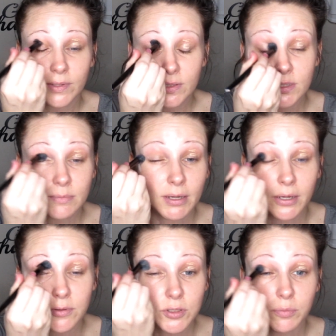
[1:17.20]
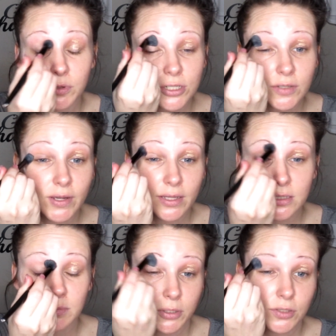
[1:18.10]
this is my go-to brush. I've had
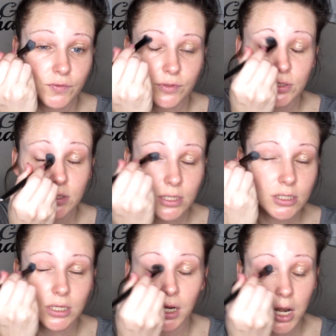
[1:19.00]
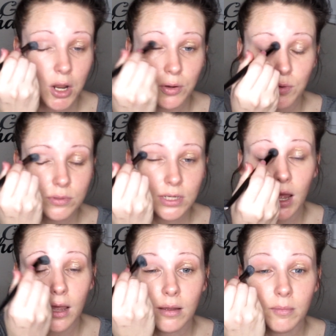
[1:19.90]
this brush for such a long
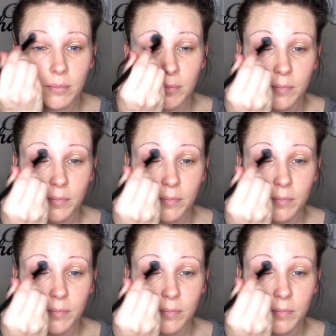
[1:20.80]
time.